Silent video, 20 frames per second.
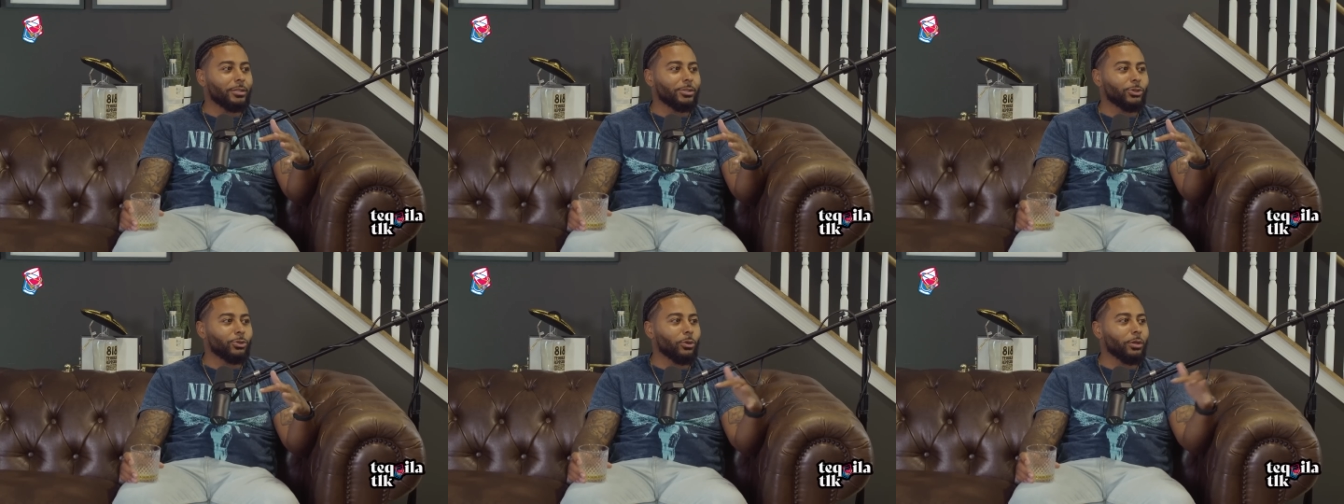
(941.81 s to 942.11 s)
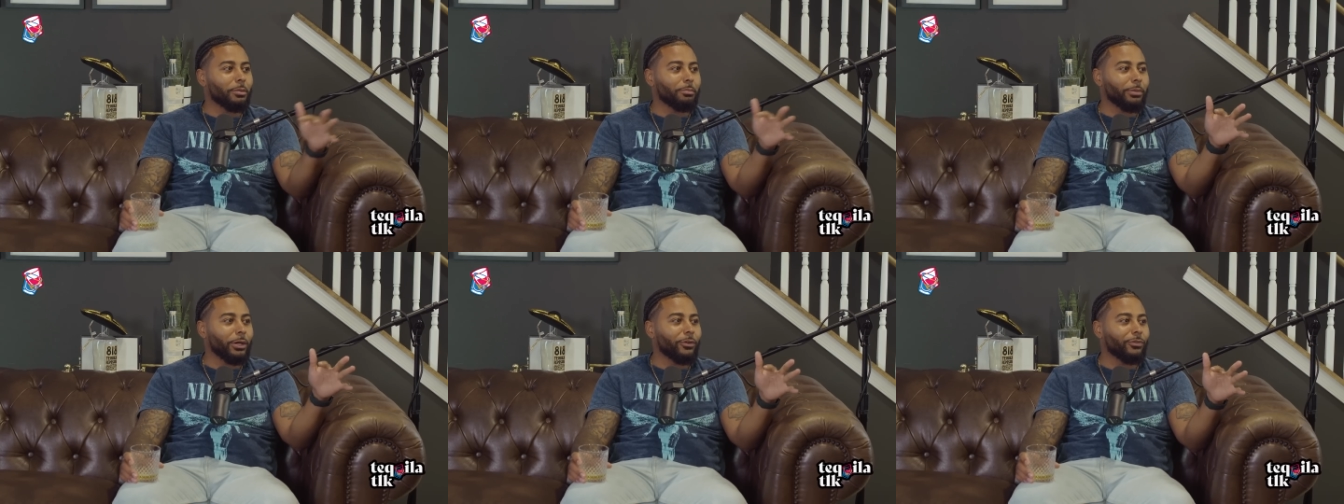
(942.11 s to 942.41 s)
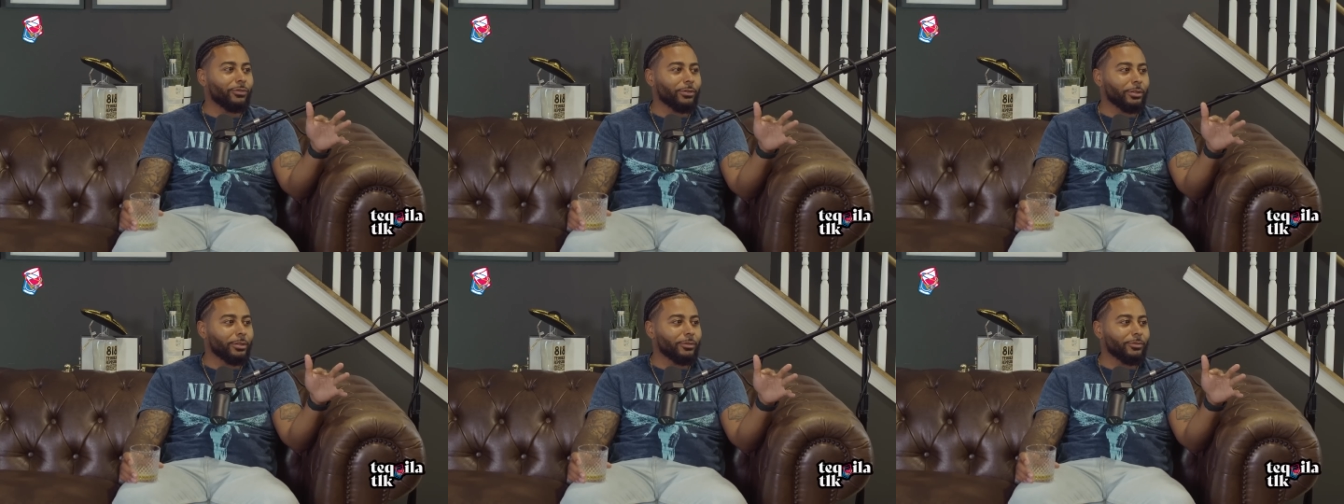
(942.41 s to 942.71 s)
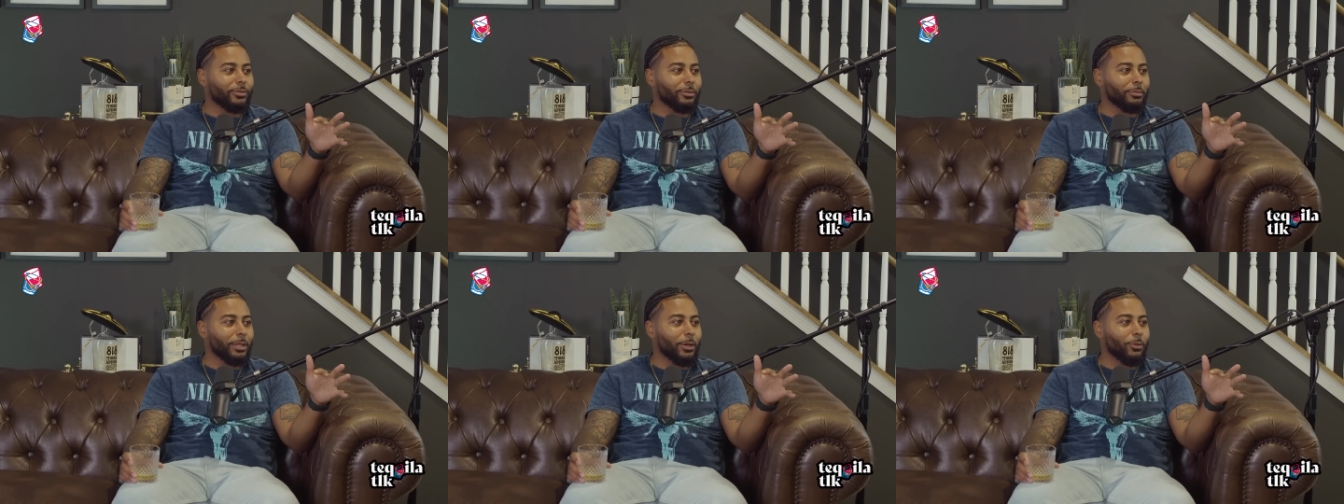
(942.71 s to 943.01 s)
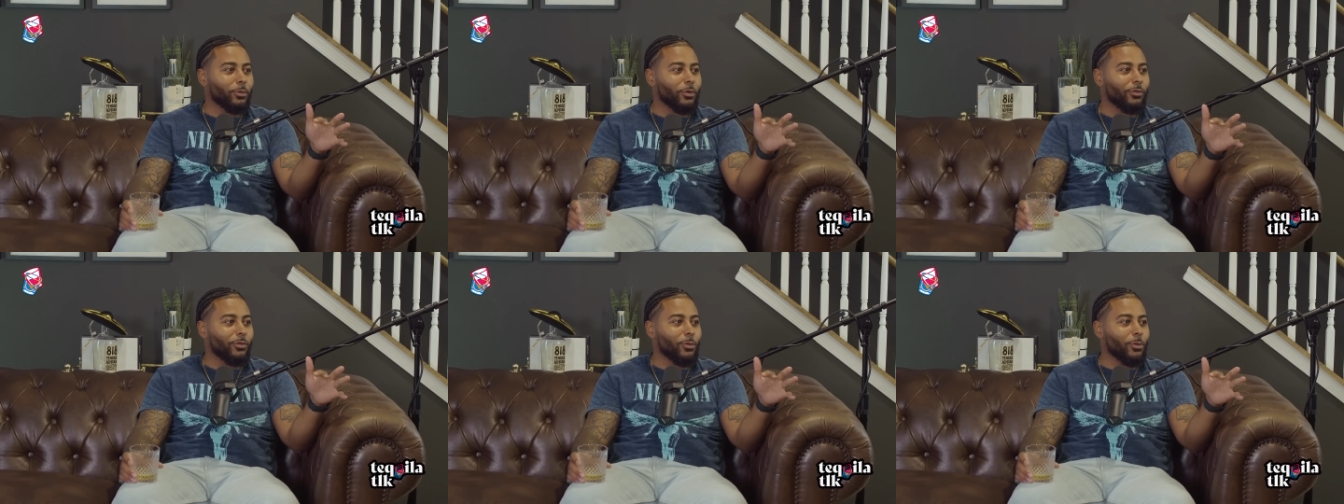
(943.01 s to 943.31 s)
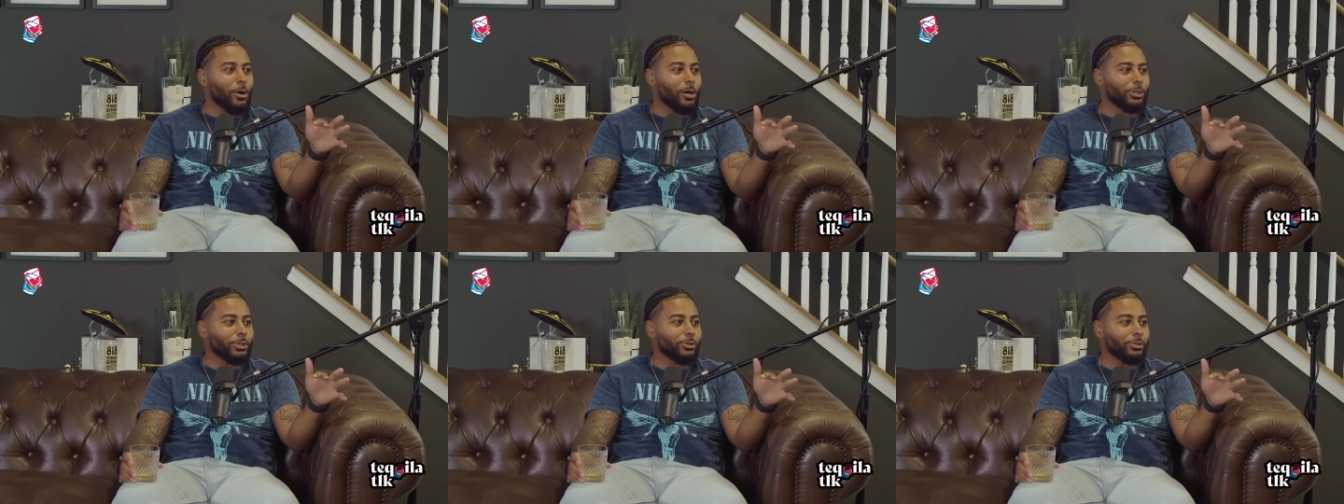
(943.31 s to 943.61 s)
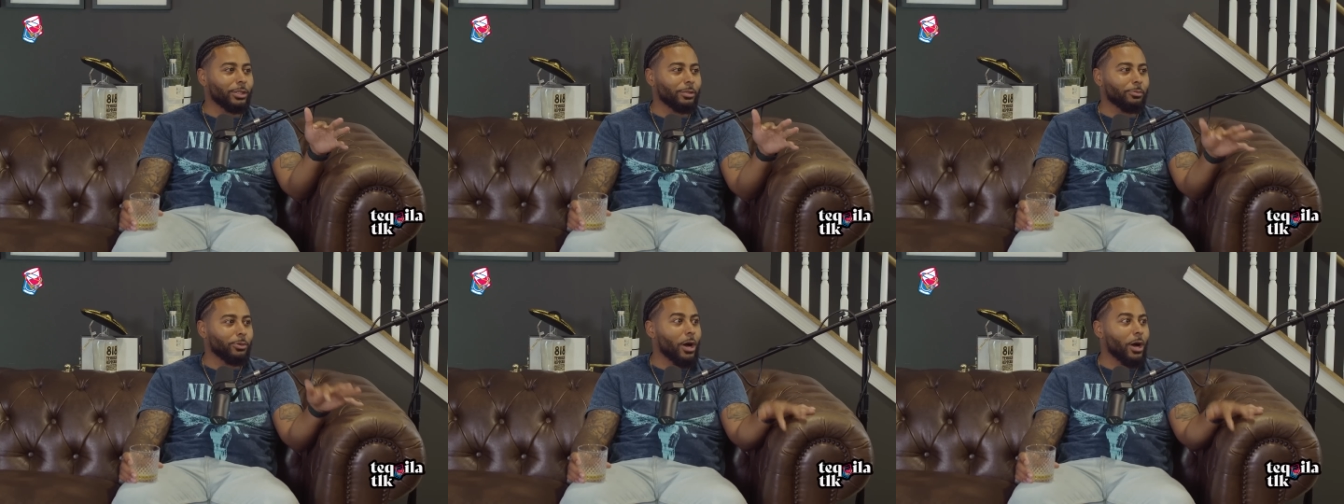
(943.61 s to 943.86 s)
Jordan Belfort from like Wolf of Wall Street.